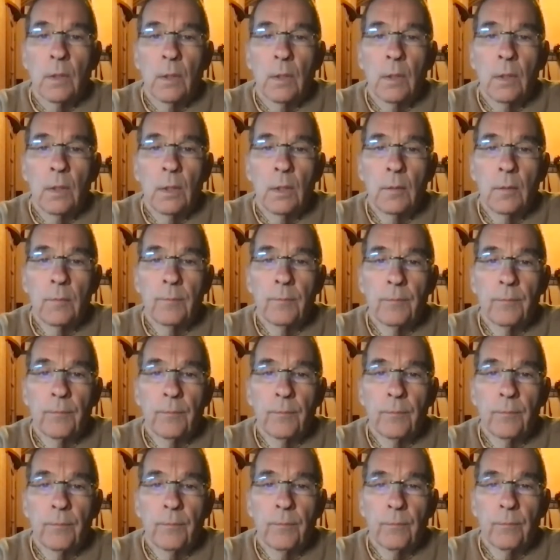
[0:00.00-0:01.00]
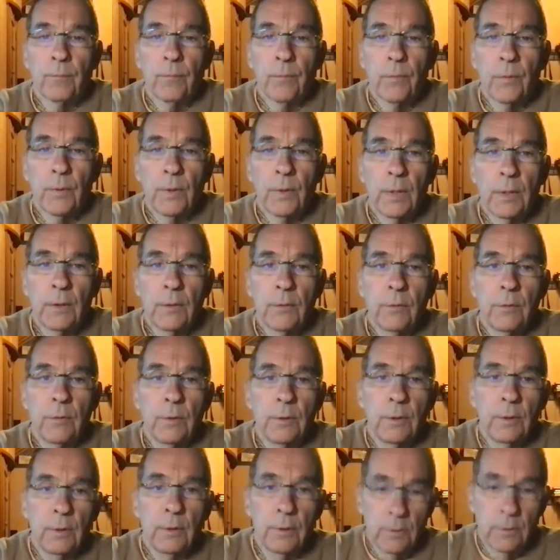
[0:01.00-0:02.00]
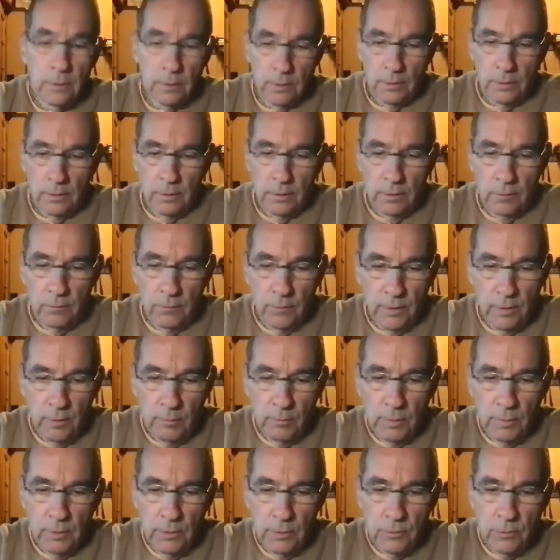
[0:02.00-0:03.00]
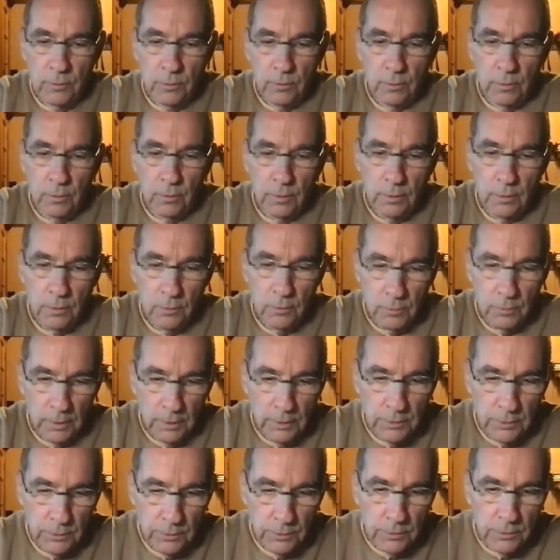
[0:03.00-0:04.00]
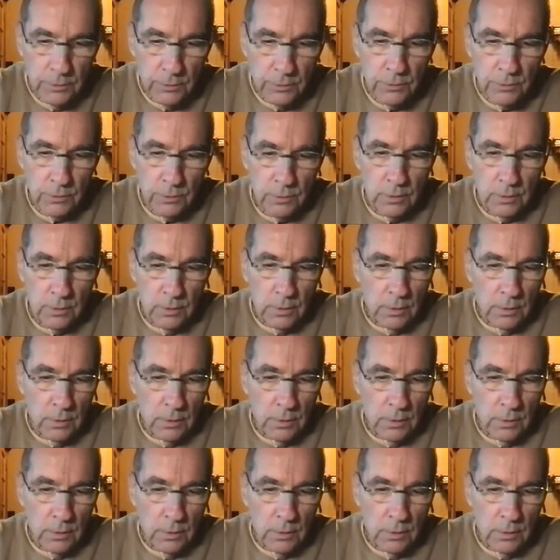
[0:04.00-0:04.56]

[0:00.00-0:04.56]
that the environmental crisis is,